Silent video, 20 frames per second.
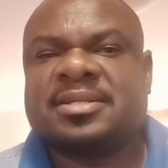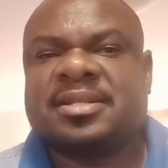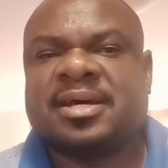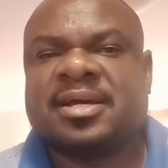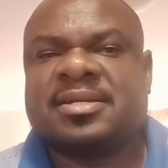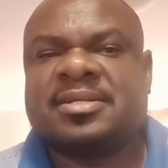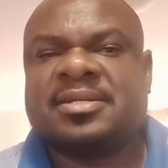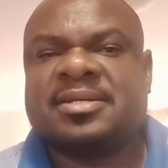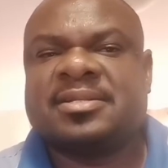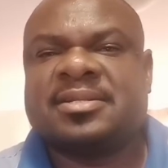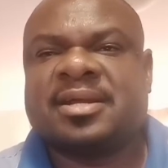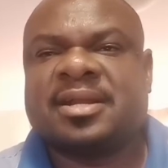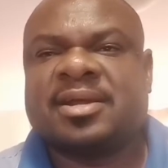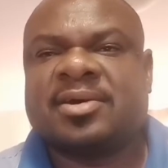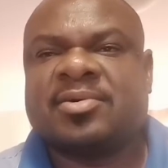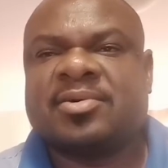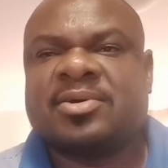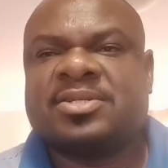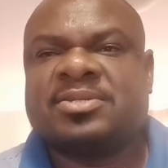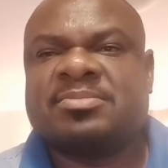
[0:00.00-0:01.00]
that the
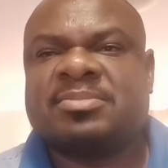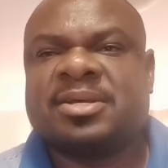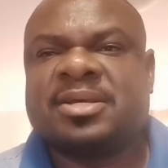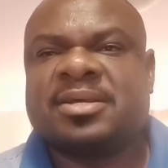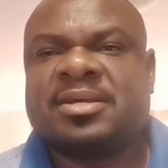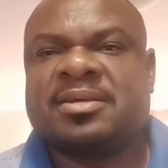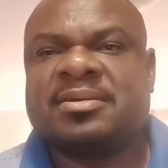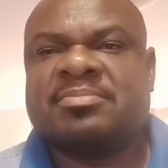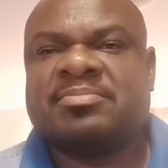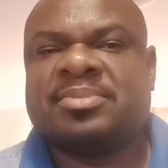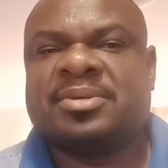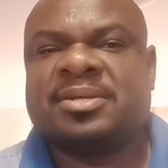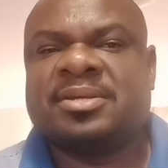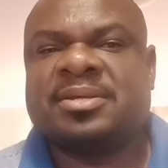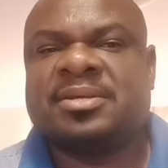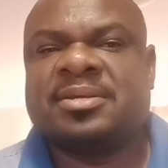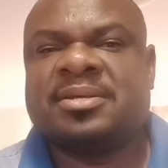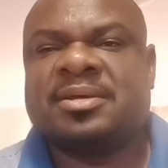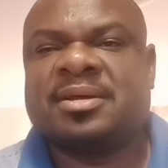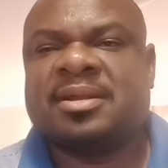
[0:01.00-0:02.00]
records may
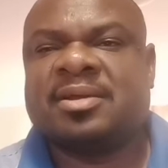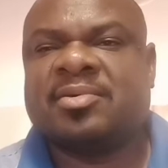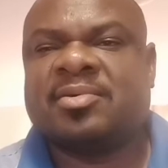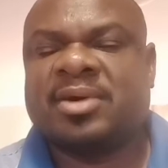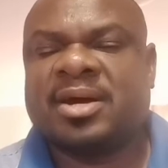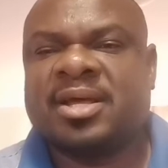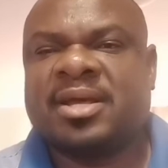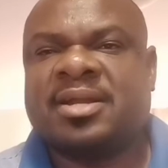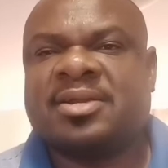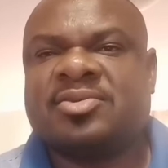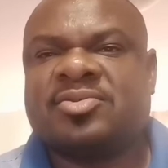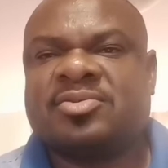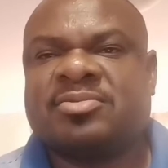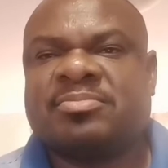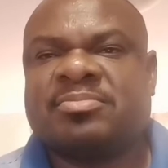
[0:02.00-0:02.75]
be required